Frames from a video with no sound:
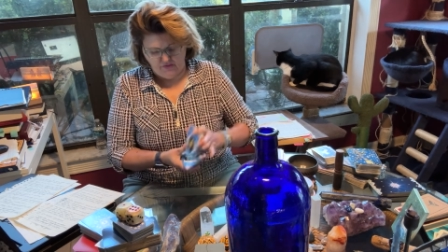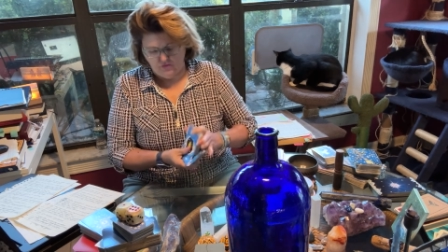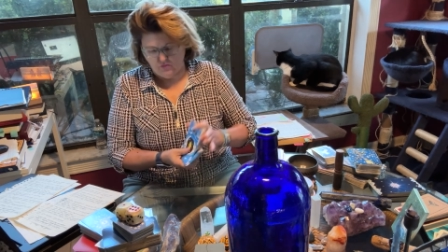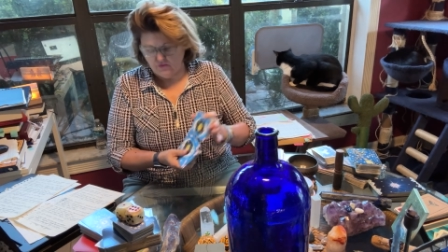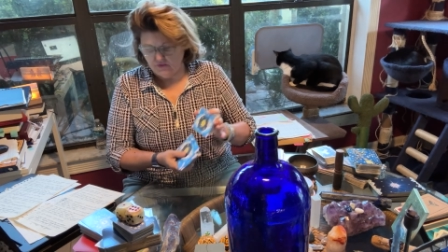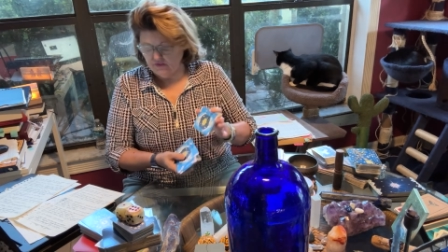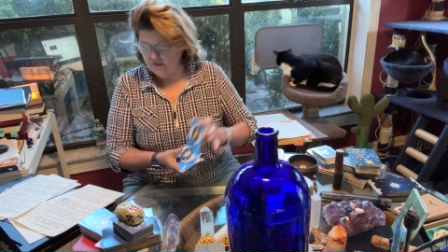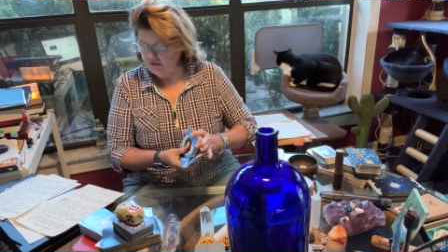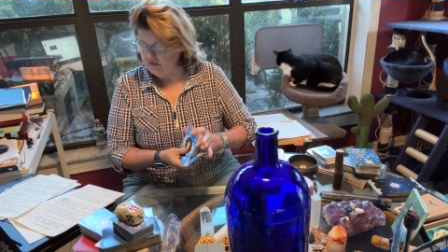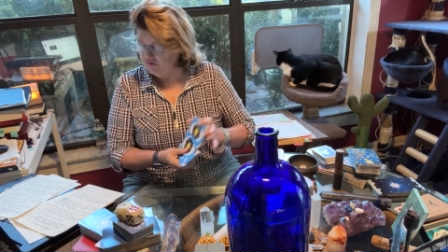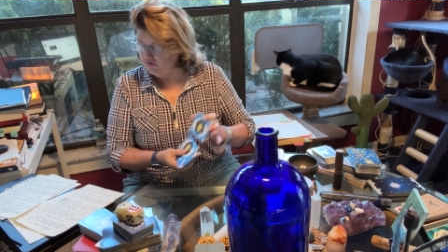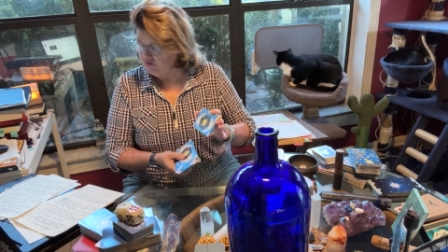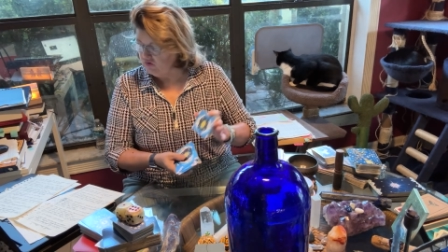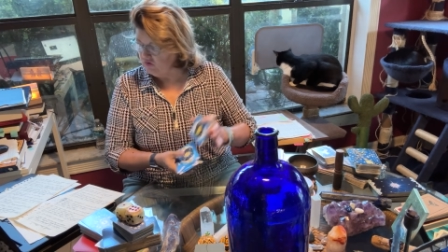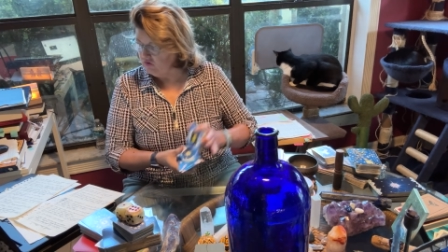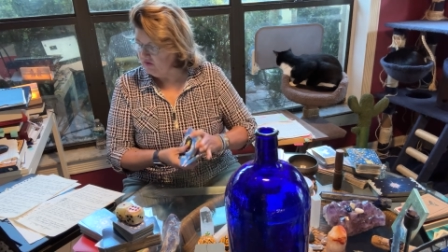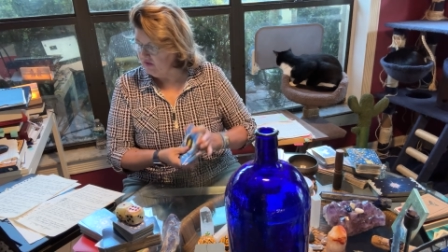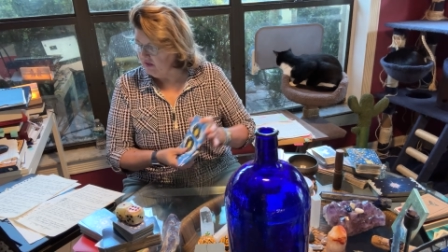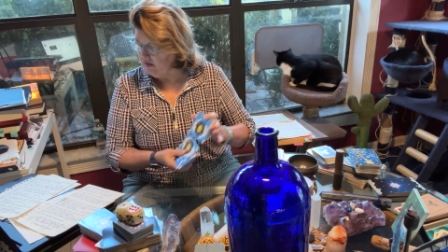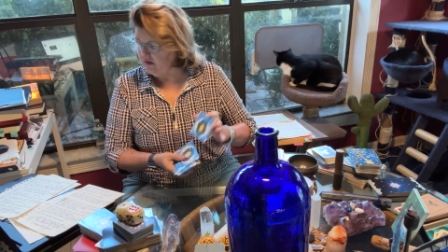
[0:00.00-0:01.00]
We're going to do
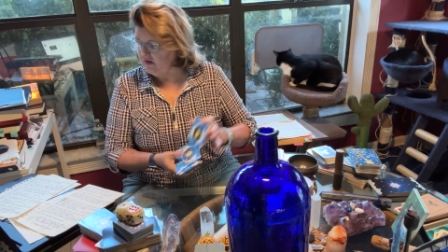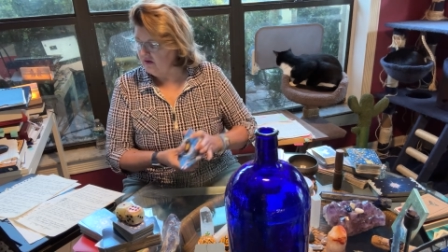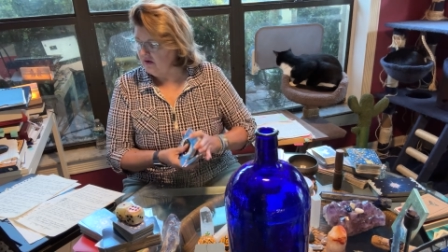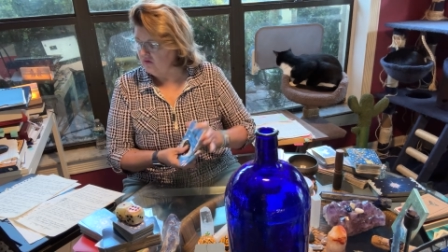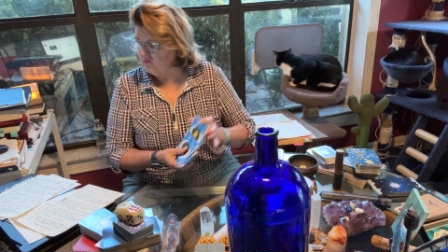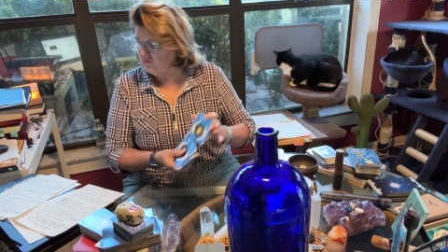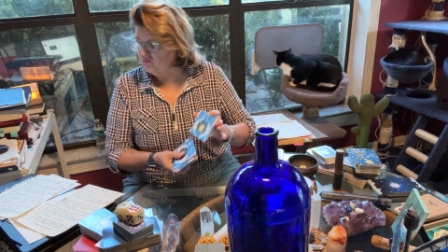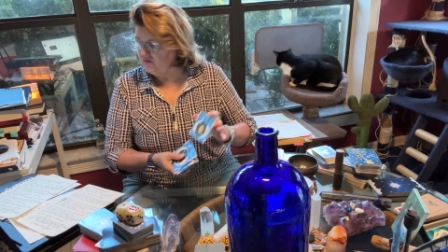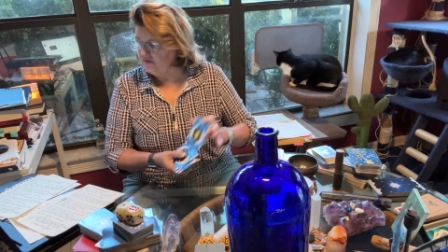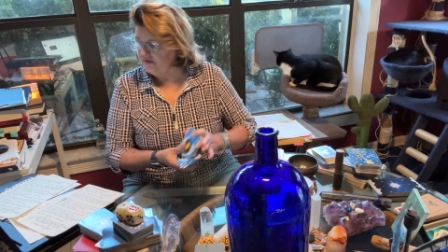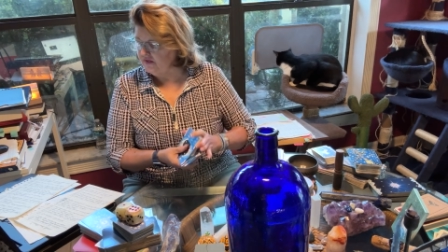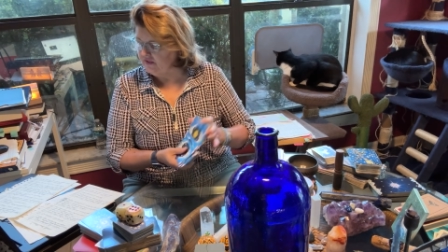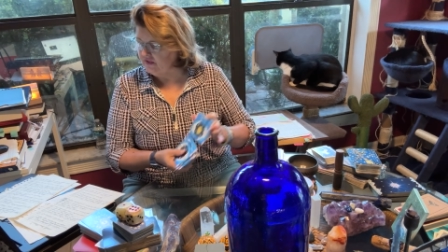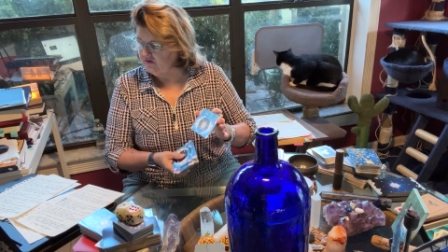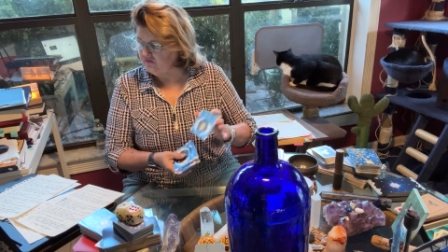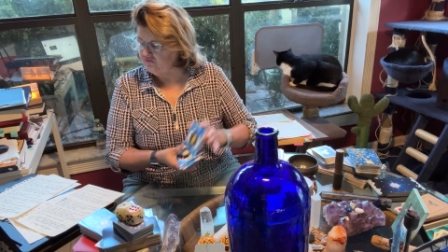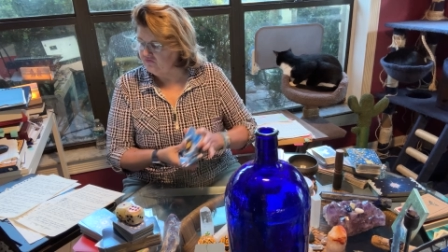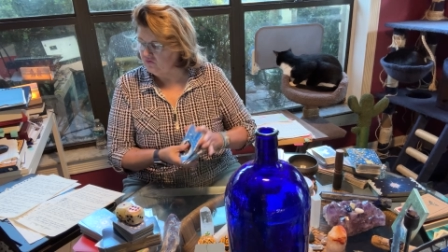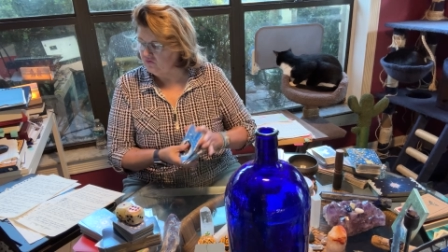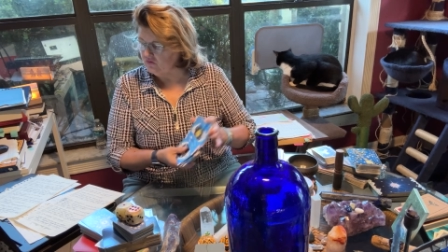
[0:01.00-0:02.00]
a
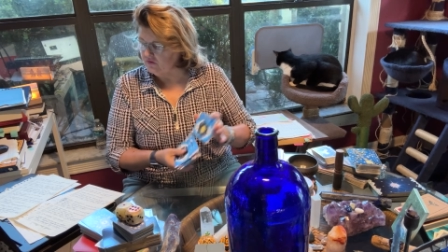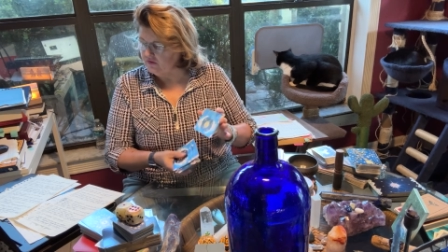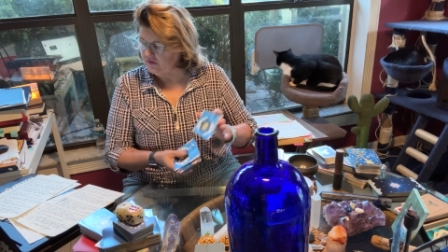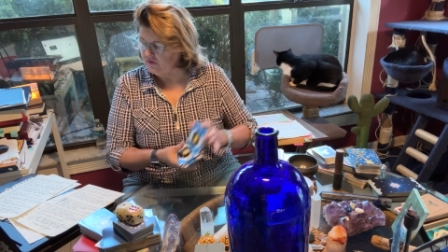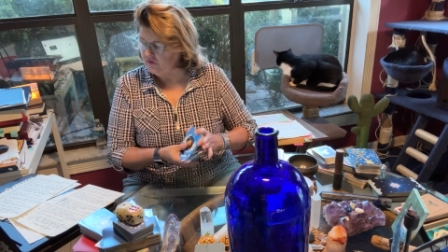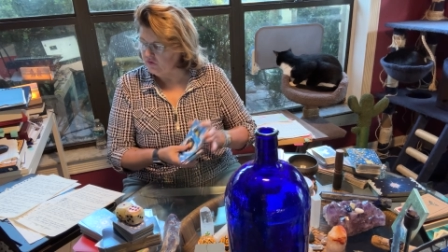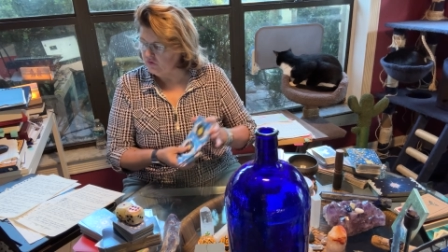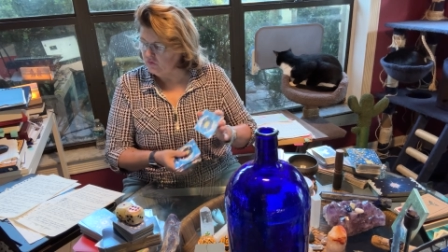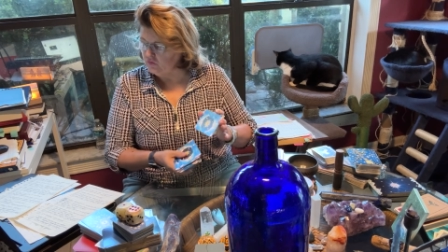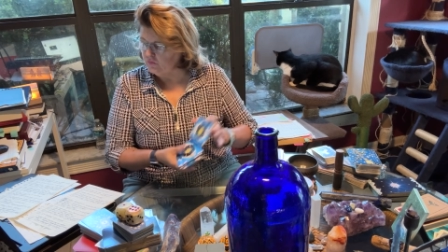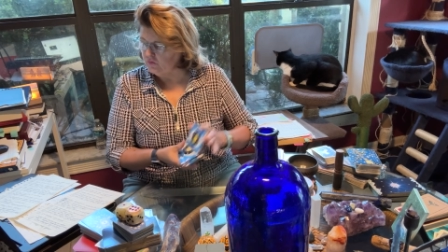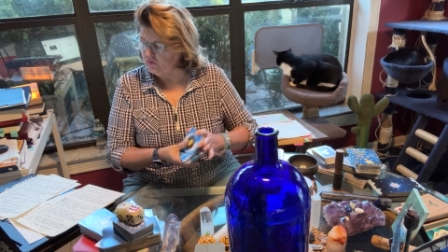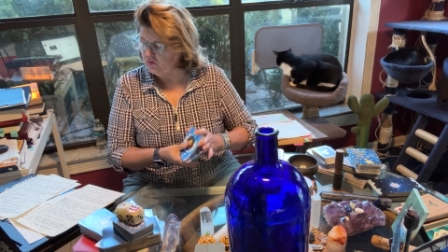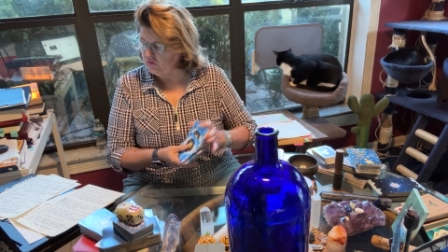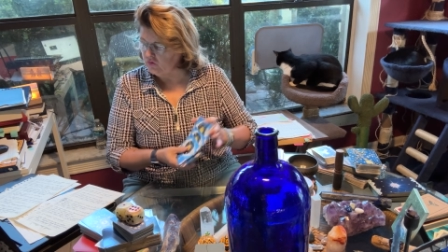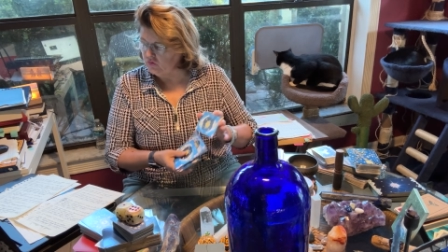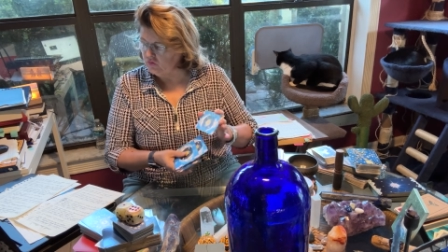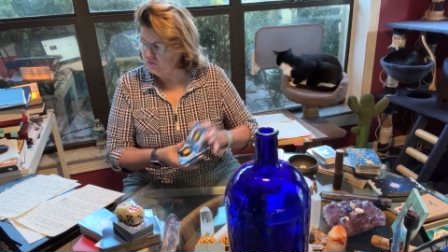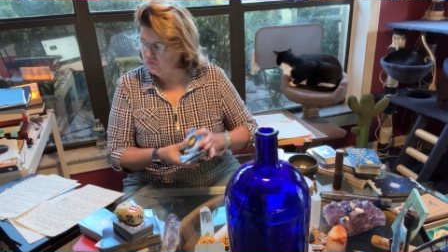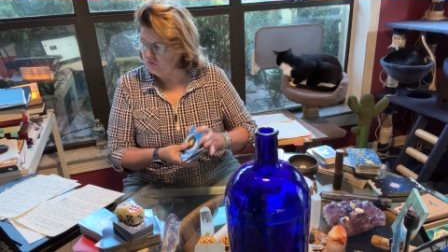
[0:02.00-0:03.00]
reading for the new
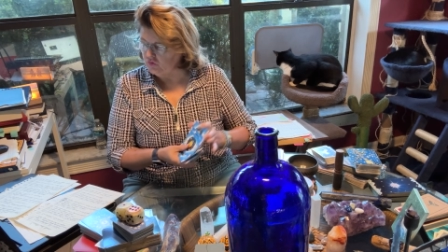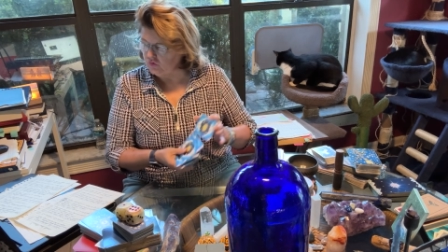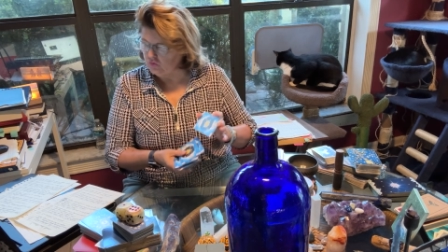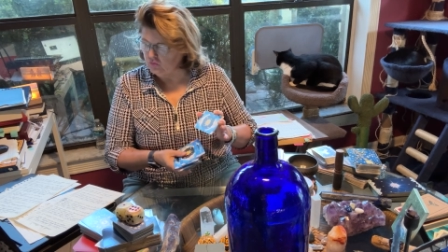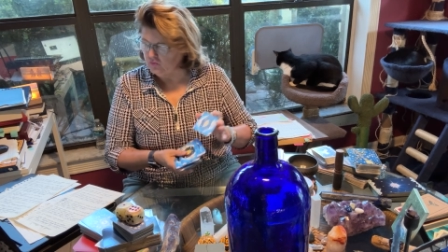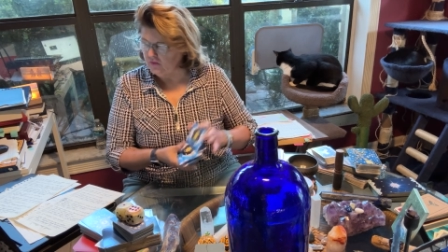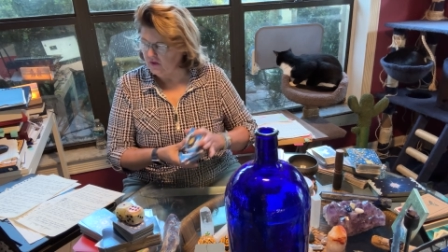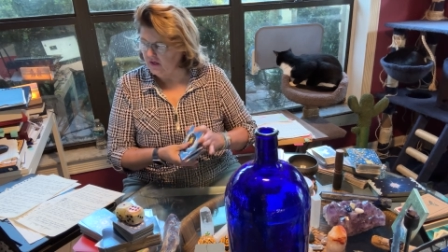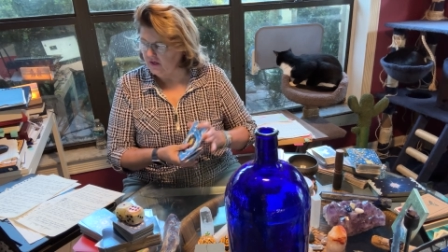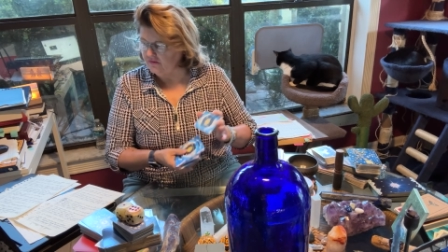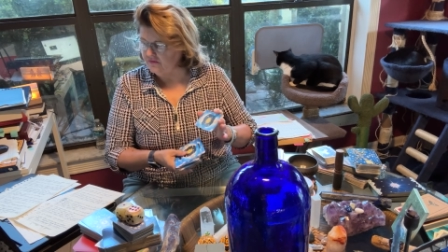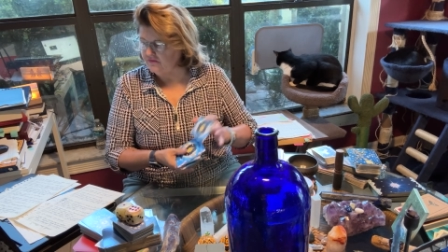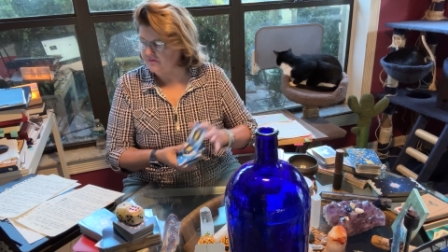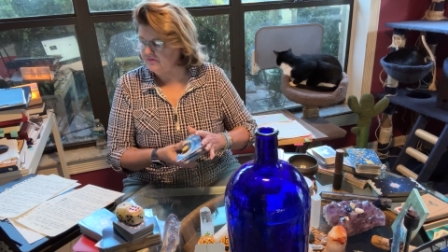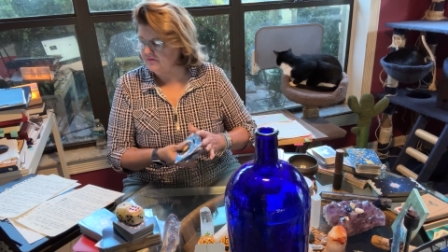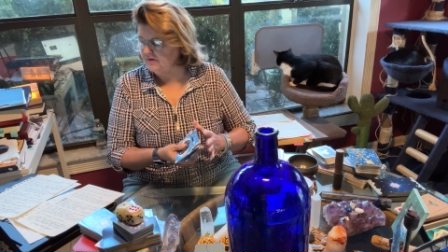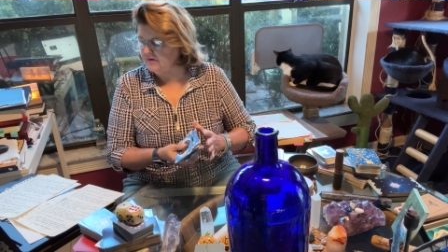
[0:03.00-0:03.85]
moon, new month,